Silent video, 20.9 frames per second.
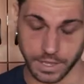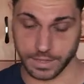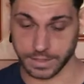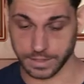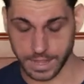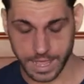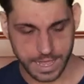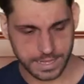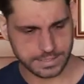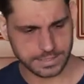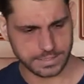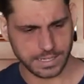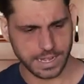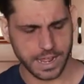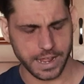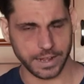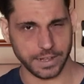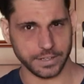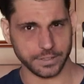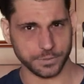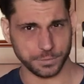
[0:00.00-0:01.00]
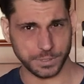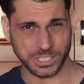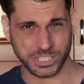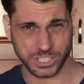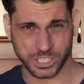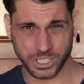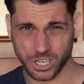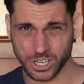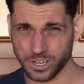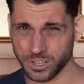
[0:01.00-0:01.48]
And last night we
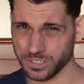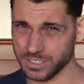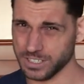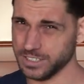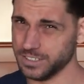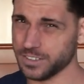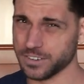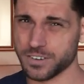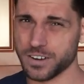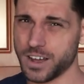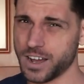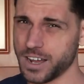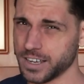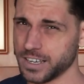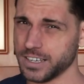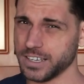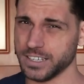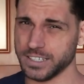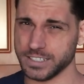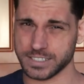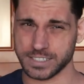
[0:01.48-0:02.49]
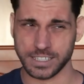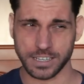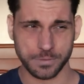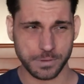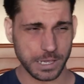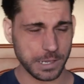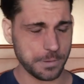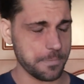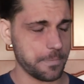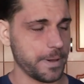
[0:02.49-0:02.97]
saw that The Rock is
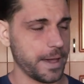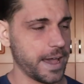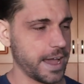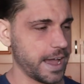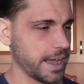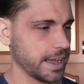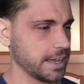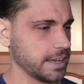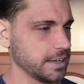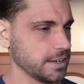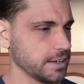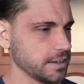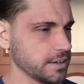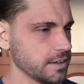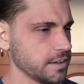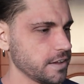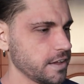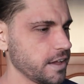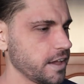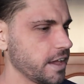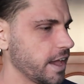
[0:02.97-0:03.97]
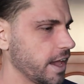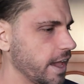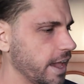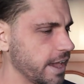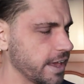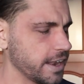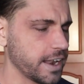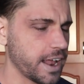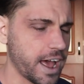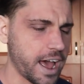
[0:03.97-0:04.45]
coming back
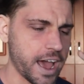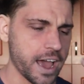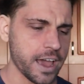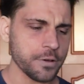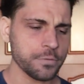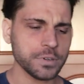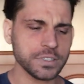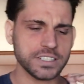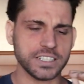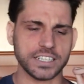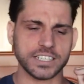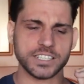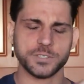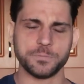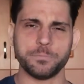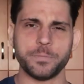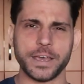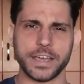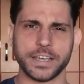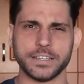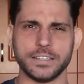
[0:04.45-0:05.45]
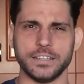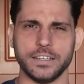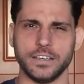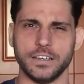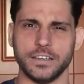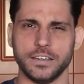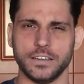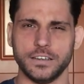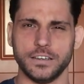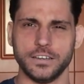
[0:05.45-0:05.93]
and I was
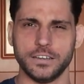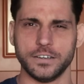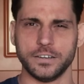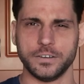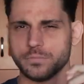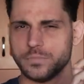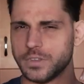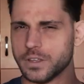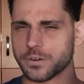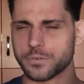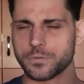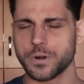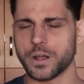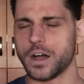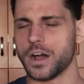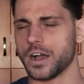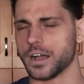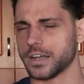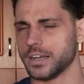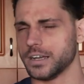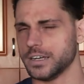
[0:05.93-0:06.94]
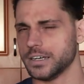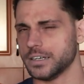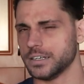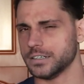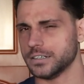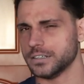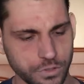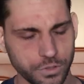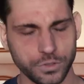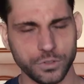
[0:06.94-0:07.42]
expecting The Rock
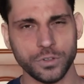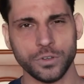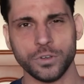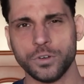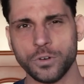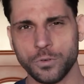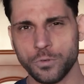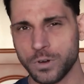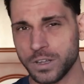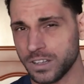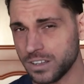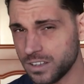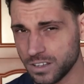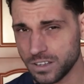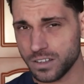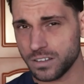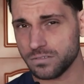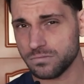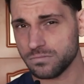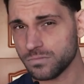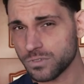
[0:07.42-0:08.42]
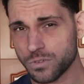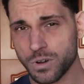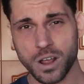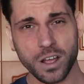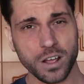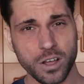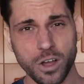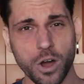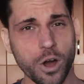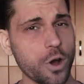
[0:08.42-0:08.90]
to do what
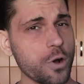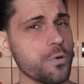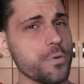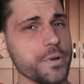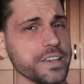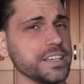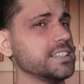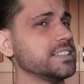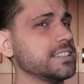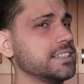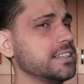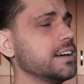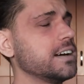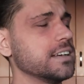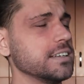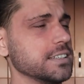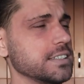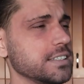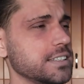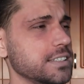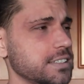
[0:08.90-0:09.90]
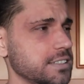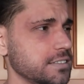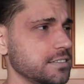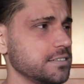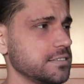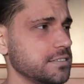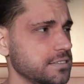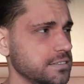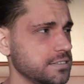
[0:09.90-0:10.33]
Rock always does.